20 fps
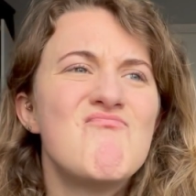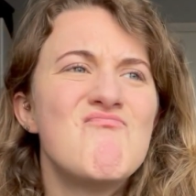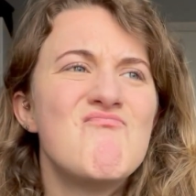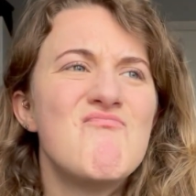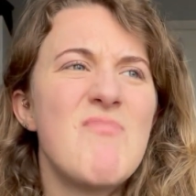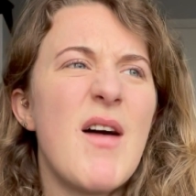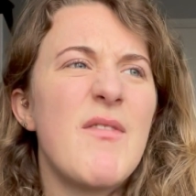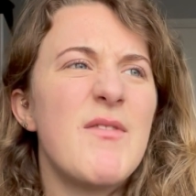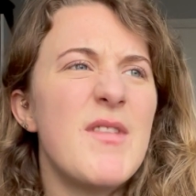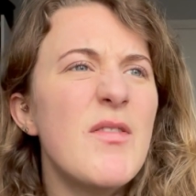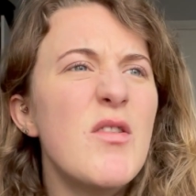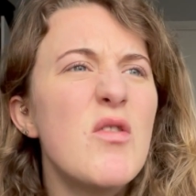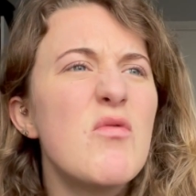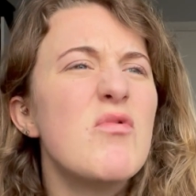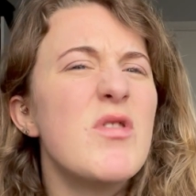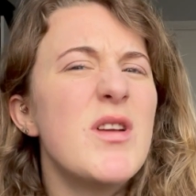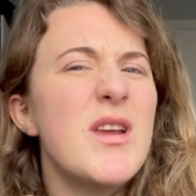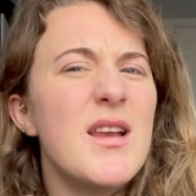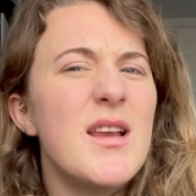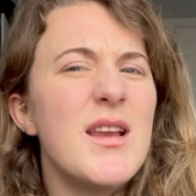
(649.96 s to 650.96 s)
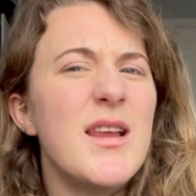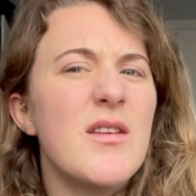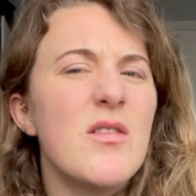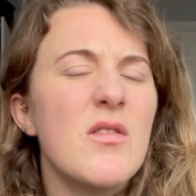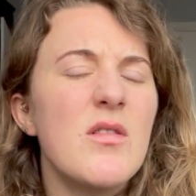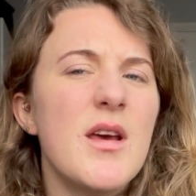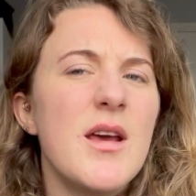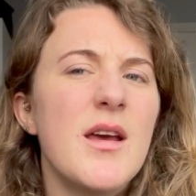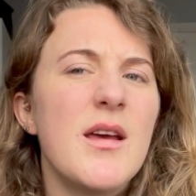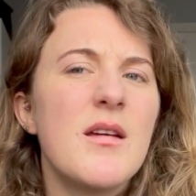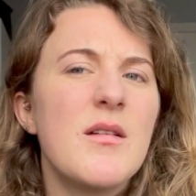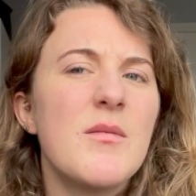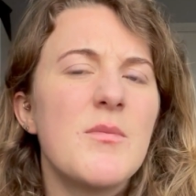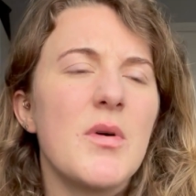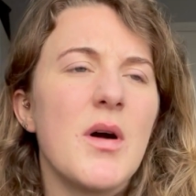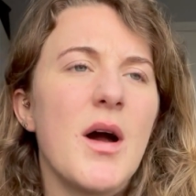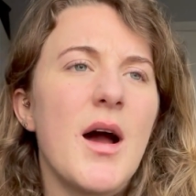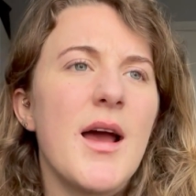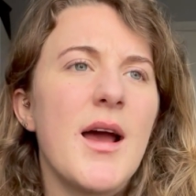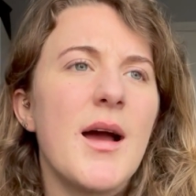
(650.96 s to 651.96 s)
I've never really done it,
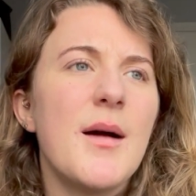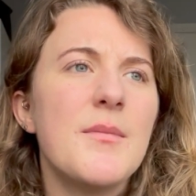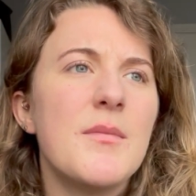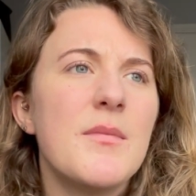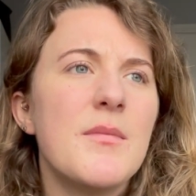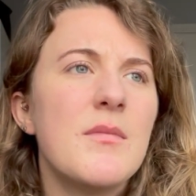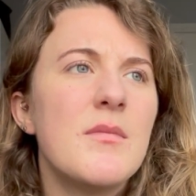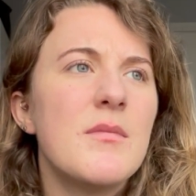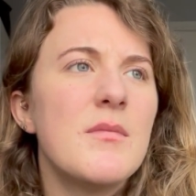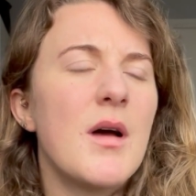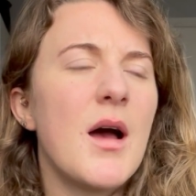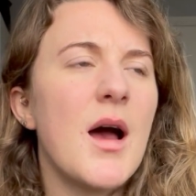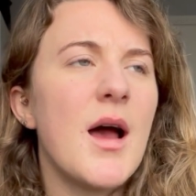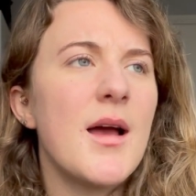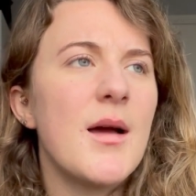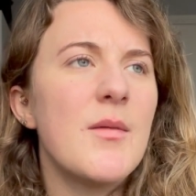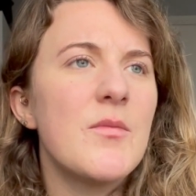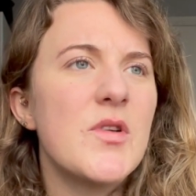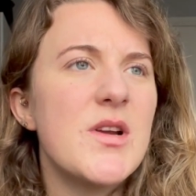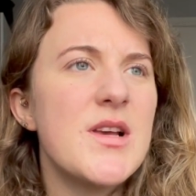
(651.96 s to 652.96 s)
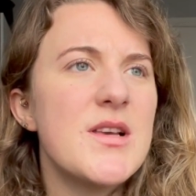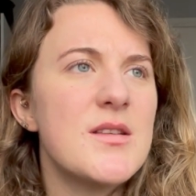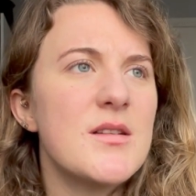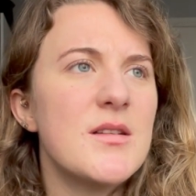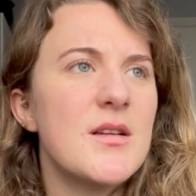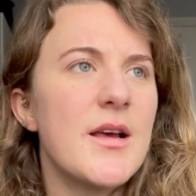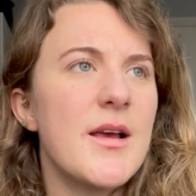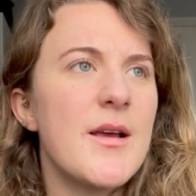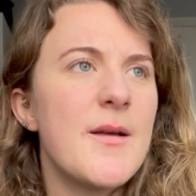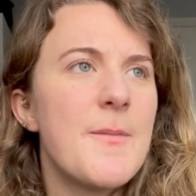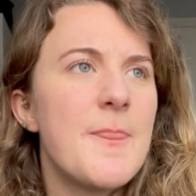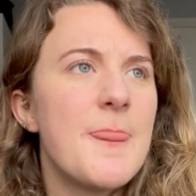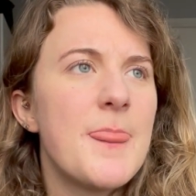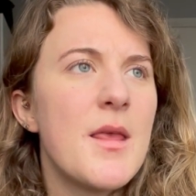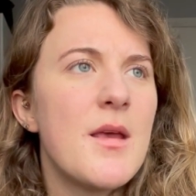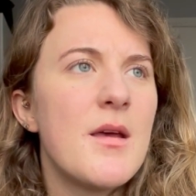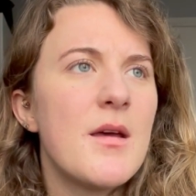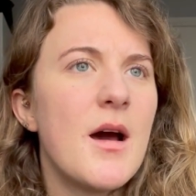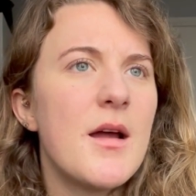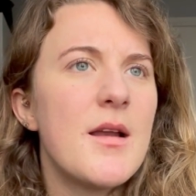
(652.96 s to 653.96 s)
but I am recently,
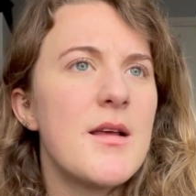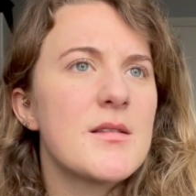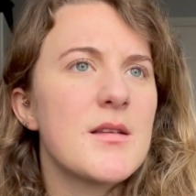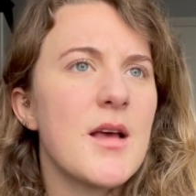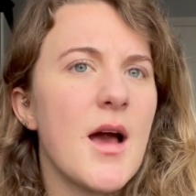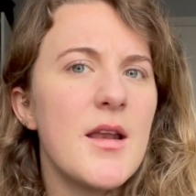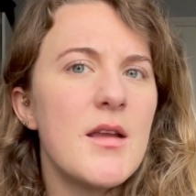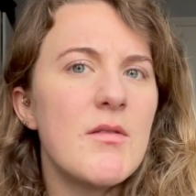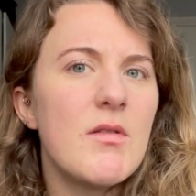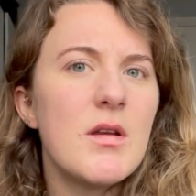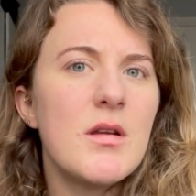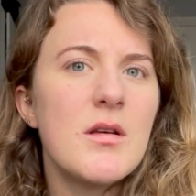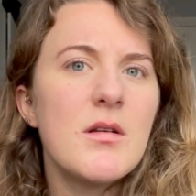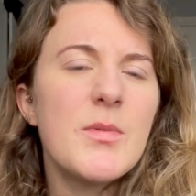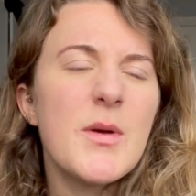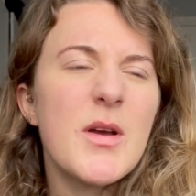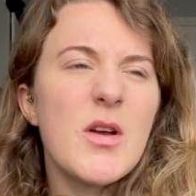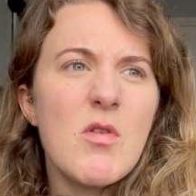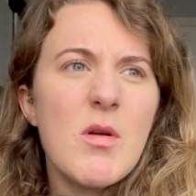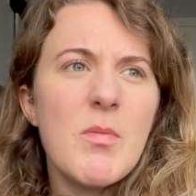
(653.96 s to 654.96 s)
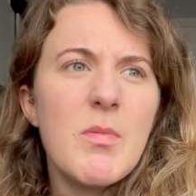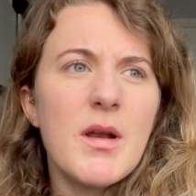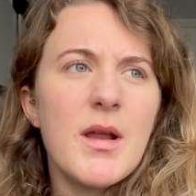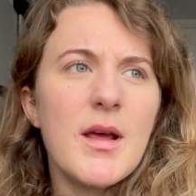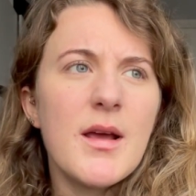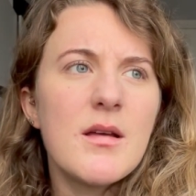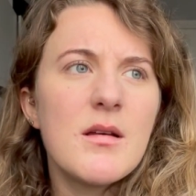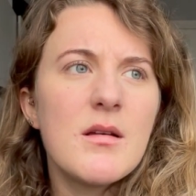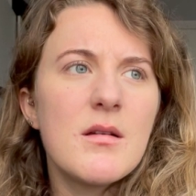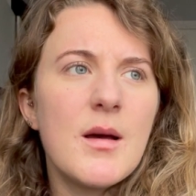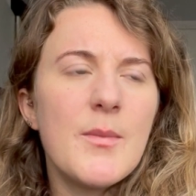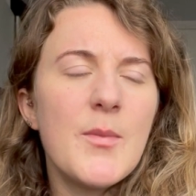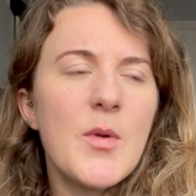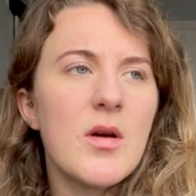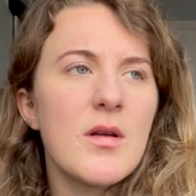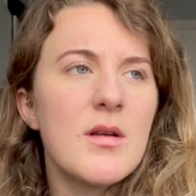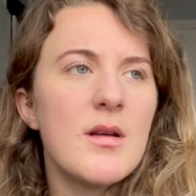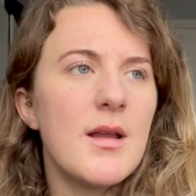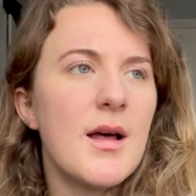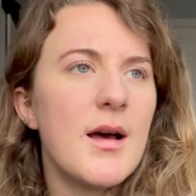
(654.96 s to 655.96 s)
and it's kind of a little bit crippling, I'm not
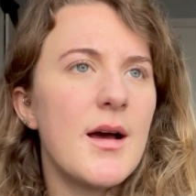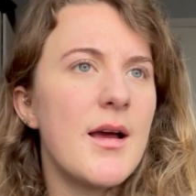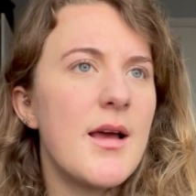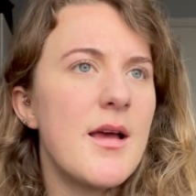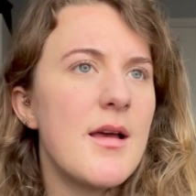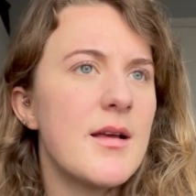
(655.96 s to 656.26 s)
gonna lie.